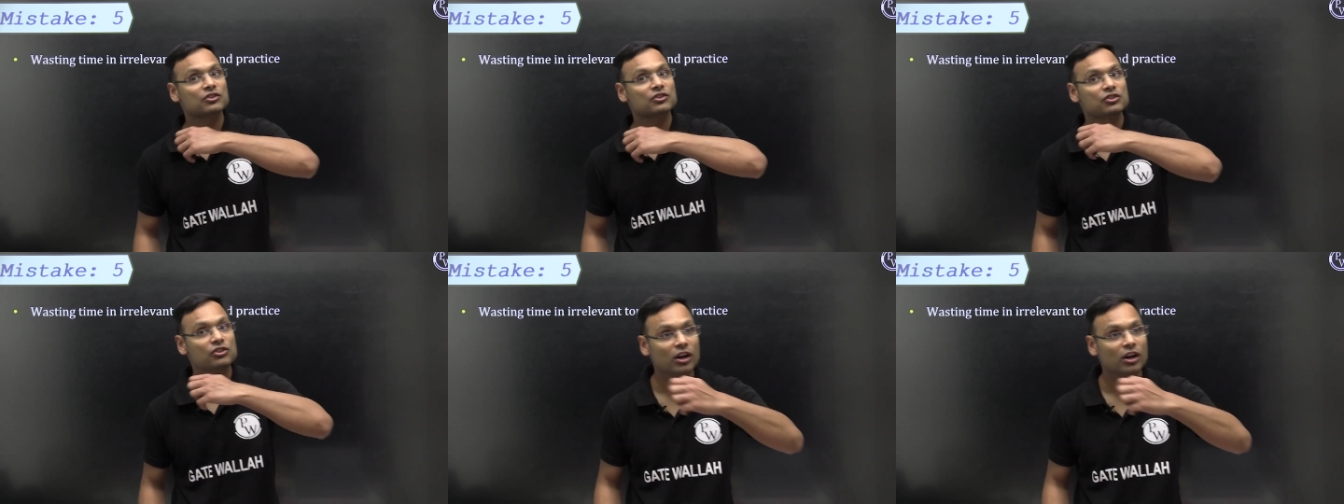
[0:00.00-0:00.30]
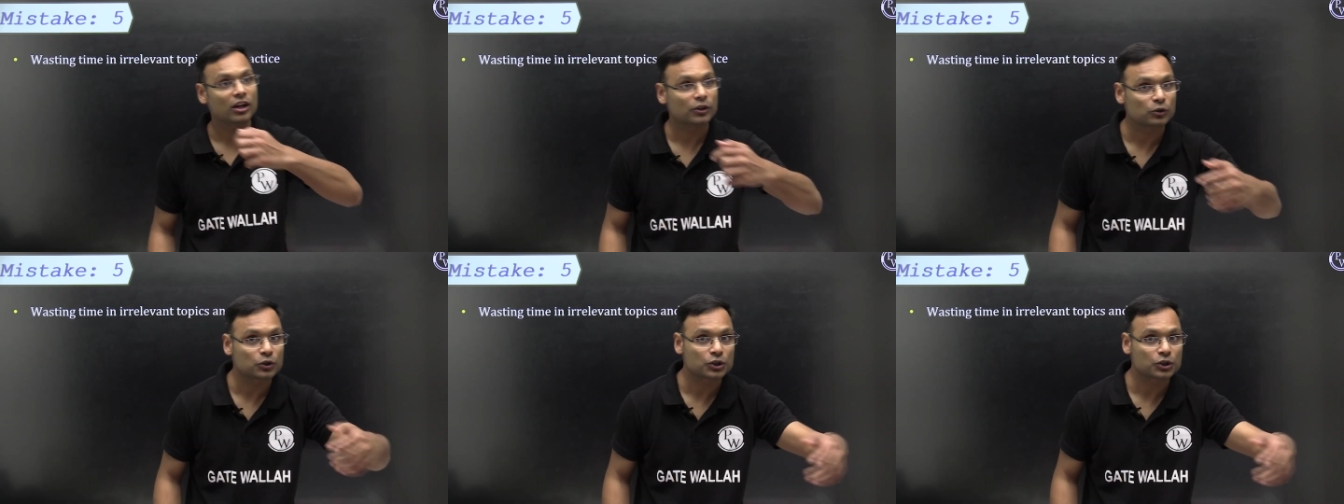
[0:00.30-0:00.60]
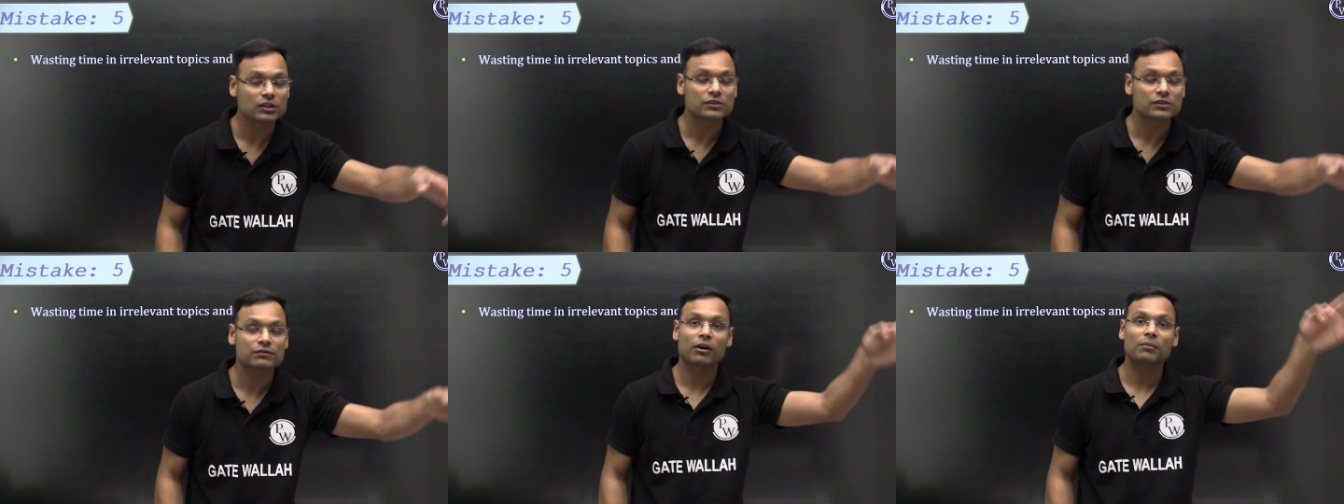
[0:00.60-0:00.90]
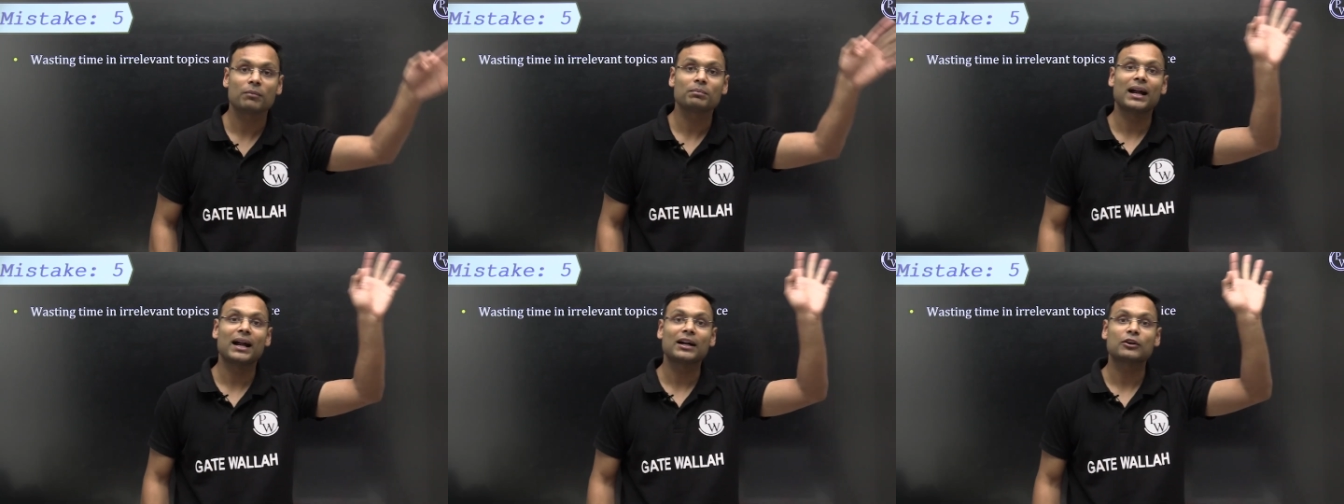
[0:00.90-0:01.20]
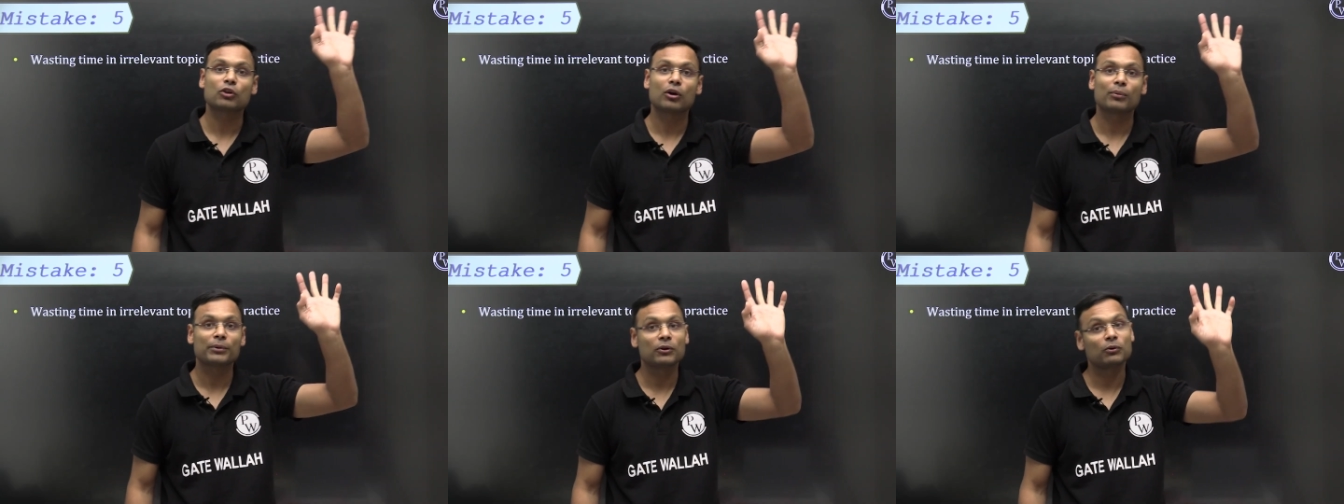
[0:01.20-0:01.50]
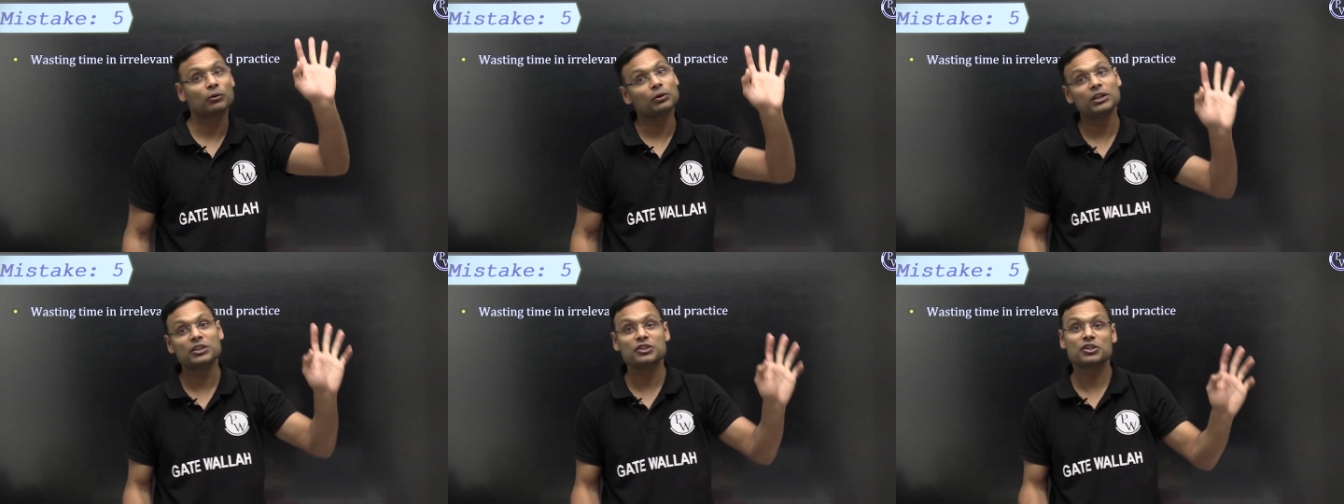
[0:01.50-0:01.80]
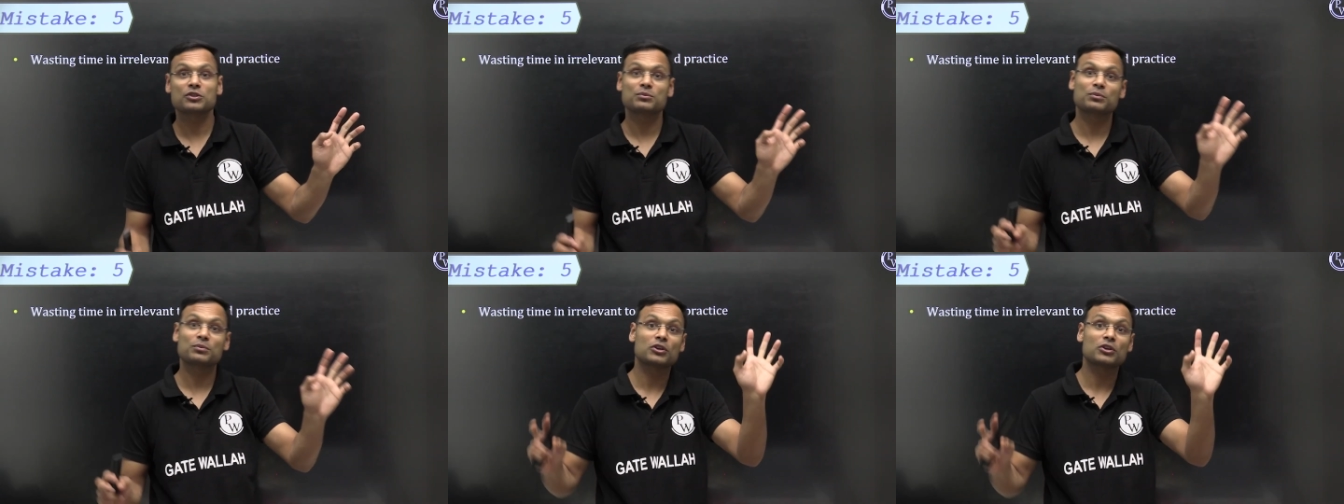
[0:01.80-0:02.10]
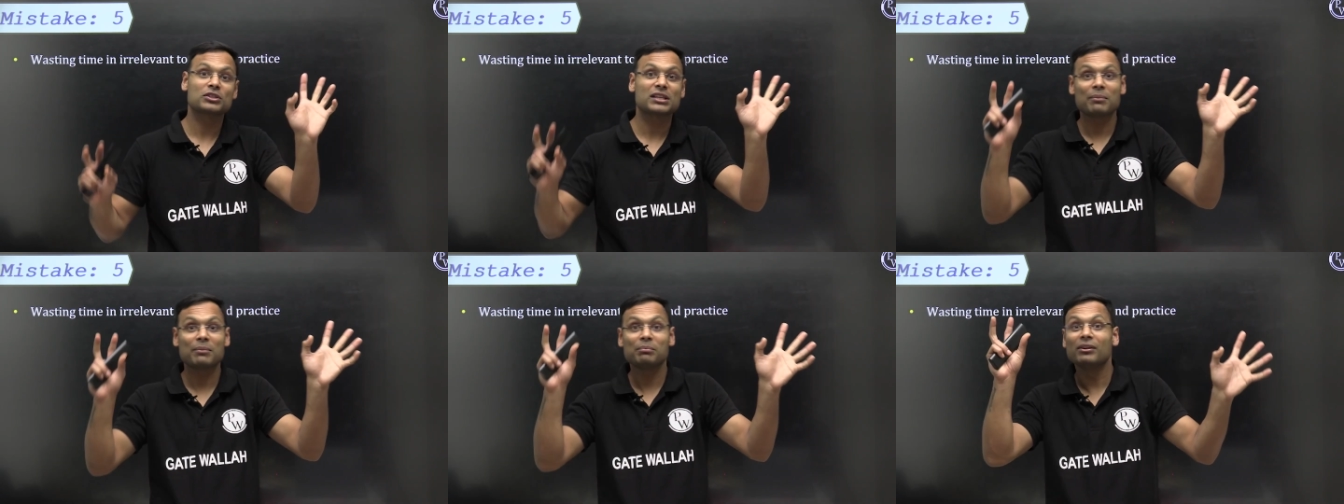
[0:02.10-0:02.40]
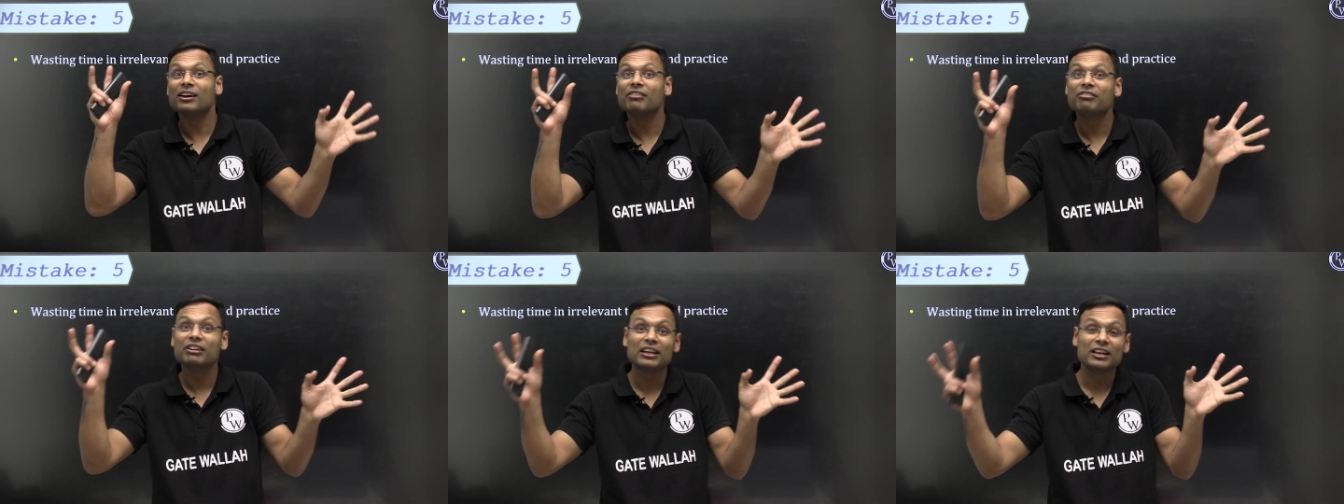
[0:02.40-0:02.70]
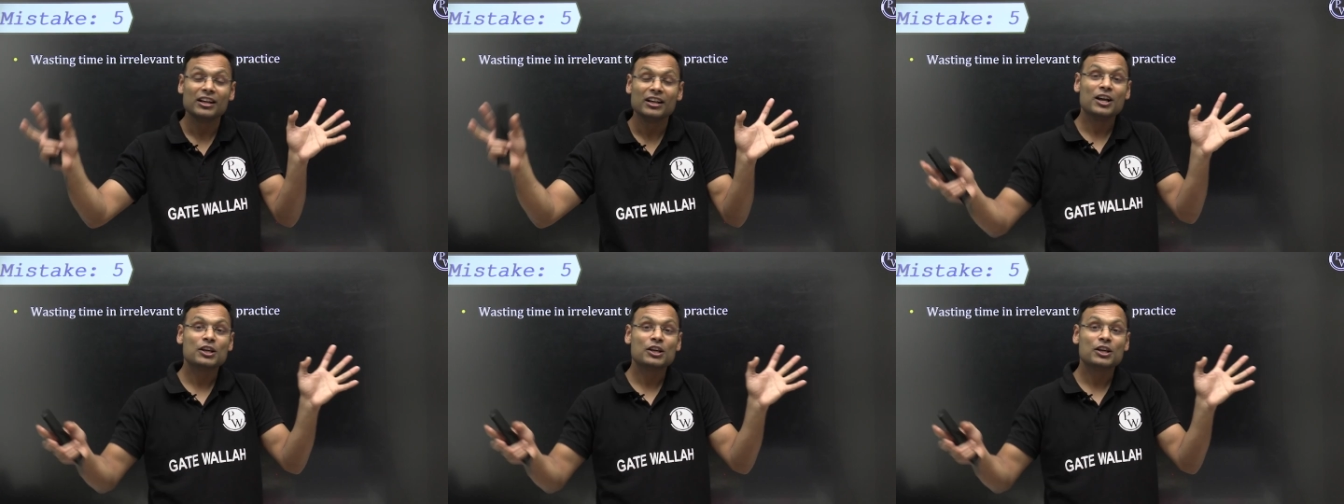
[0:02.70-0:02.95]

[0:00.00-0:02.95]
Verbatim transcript: extra questions from that topic only just because i am loving